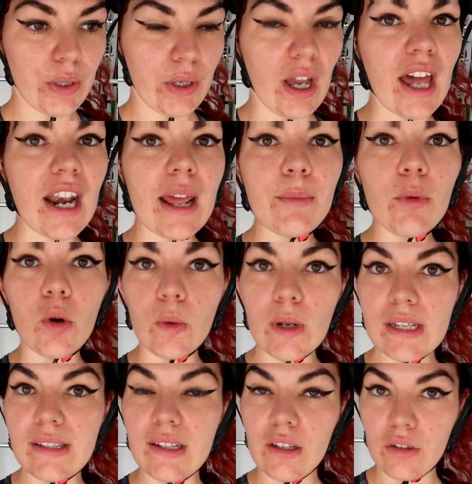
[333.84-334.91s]
And I'm
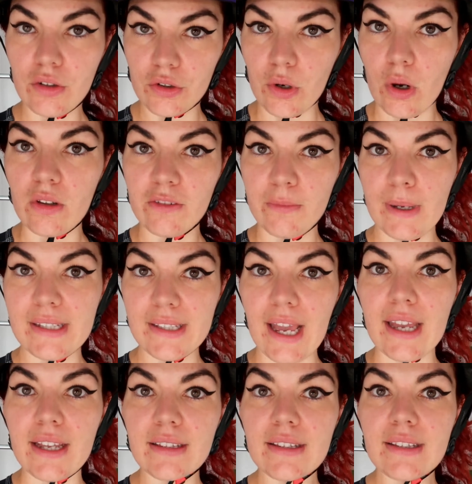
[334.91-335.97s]
always in control of my
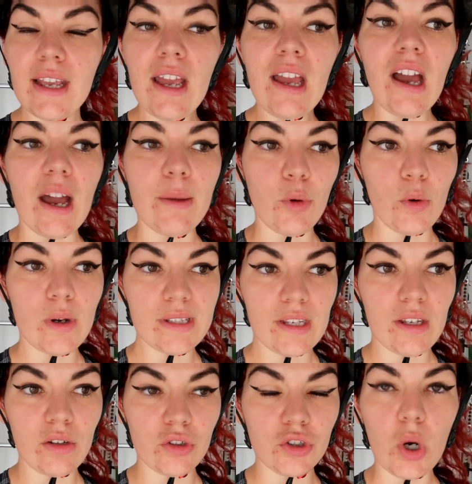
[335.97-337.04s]
skates. I'm always
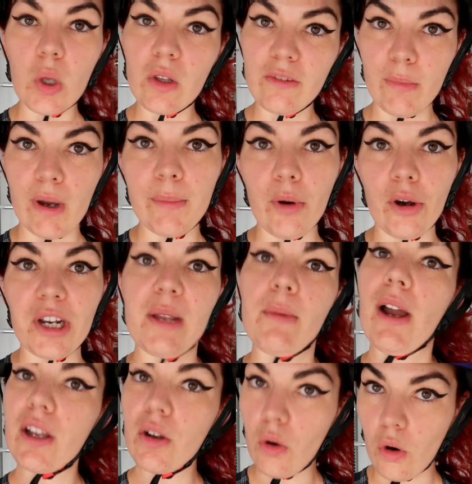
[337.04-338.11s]
in control of my body.
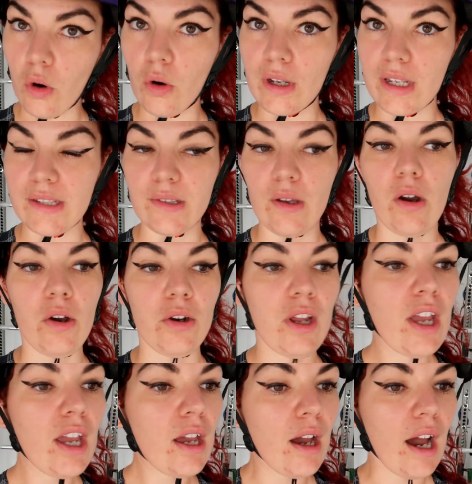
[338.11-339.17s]
My core is on.
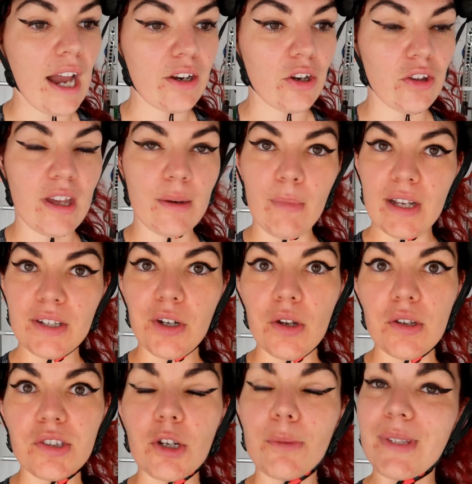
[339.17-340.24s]
I know that my toe
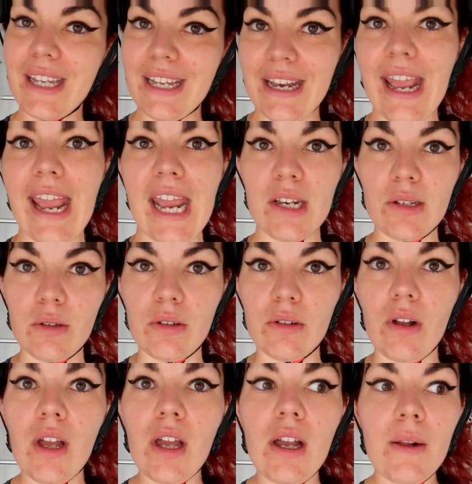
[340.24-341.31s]
stops can
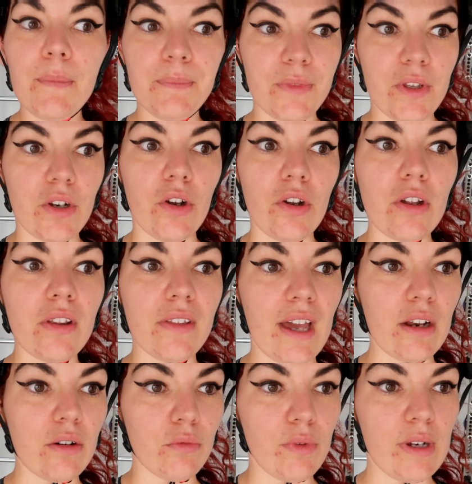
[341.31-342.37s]
handle, you know,
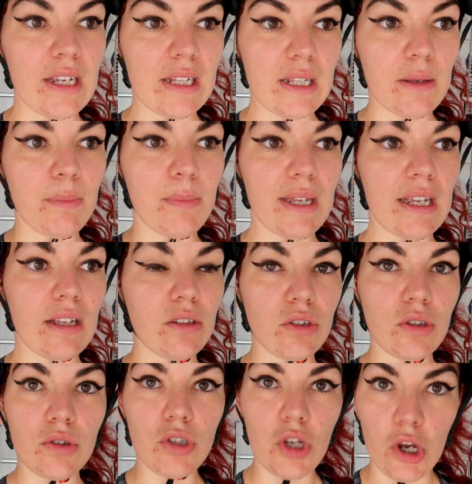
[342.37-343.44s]
that really big
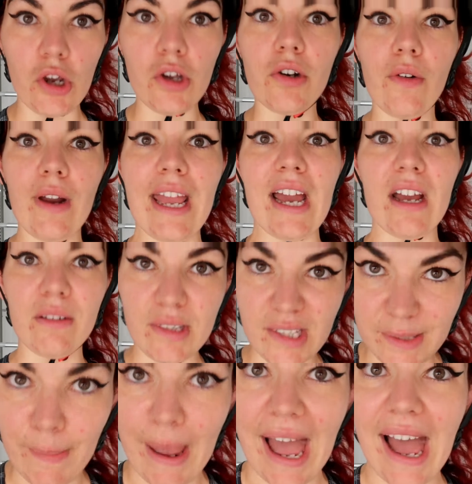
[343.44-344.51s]
turnaround
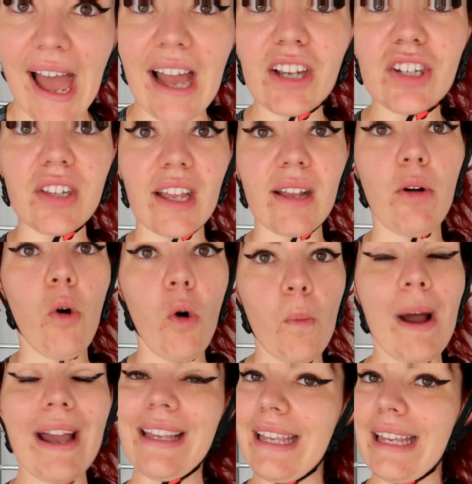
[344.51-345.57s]
smash, like all
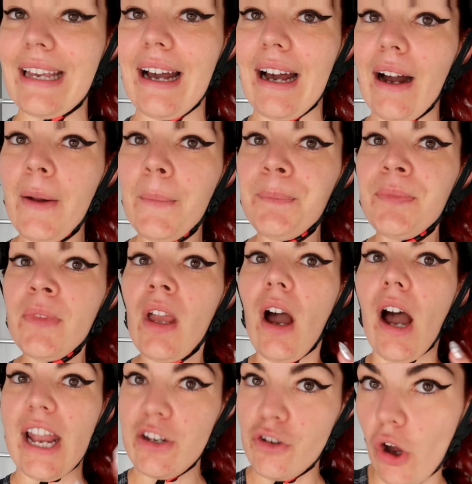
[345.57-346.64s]
my gear.
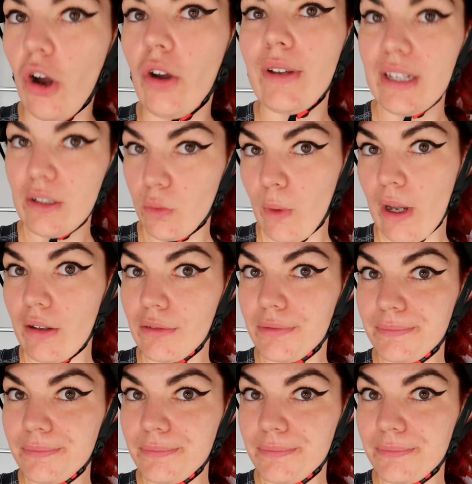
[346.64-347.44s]
I know it well.